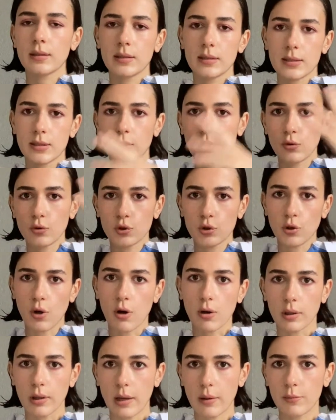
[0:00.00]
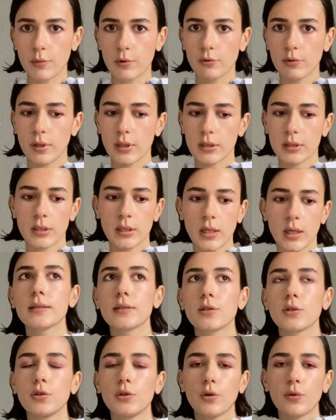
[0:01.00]
this huge conglomerate.
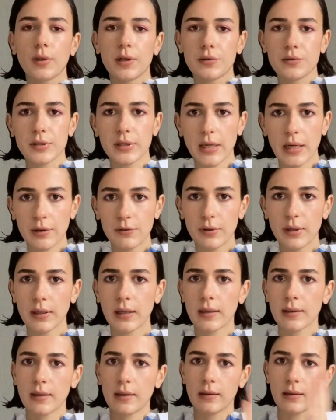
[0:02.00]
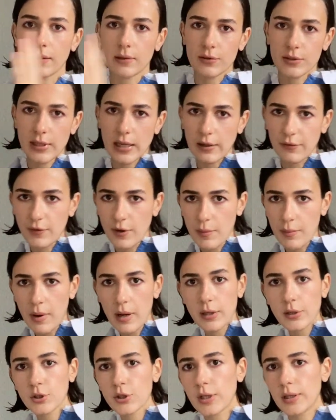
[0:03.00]
You know, there's Kering and then there's
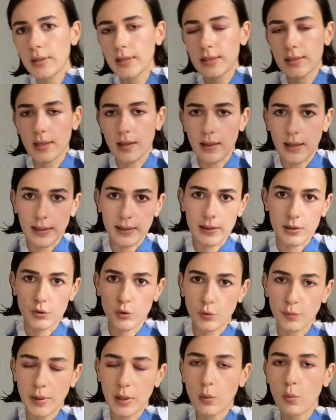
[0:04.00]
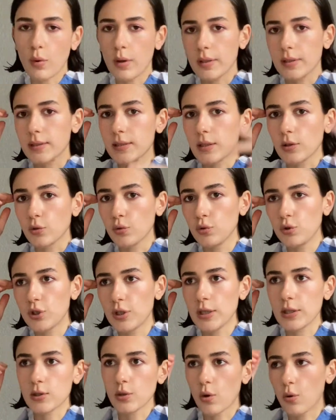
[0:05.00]
LVMH, and these are like the two big ones. And
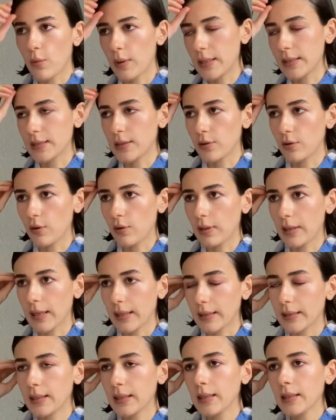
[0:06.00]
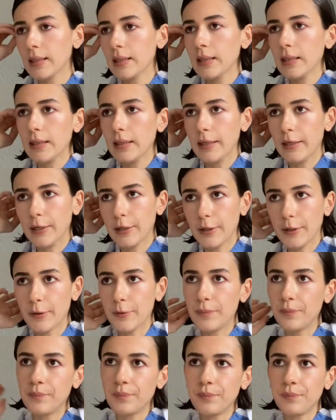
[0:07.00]
Gucci is always, you know, like
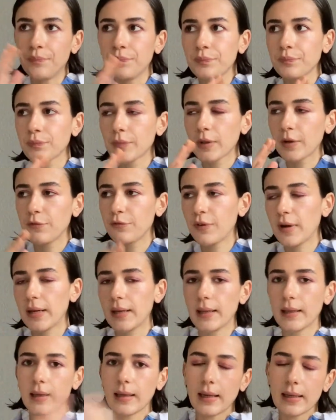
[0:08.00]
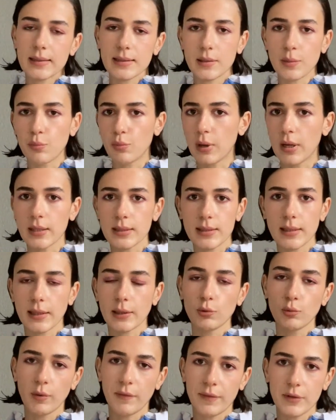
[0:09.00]
fighting against the brands like
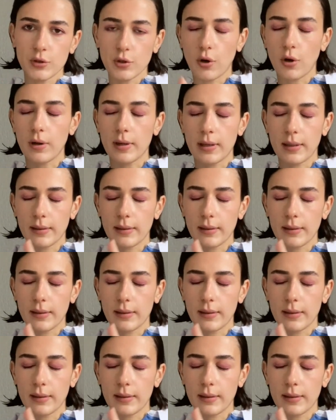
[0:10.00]
Louis Vuitton,